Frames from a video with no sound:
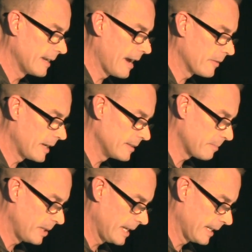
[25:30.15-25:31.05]
and how that's
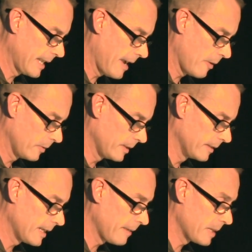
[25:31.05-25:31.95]
playing out
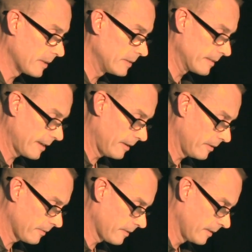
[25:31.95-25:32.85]
in gay men's
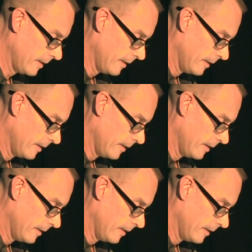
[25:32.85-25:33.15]
health.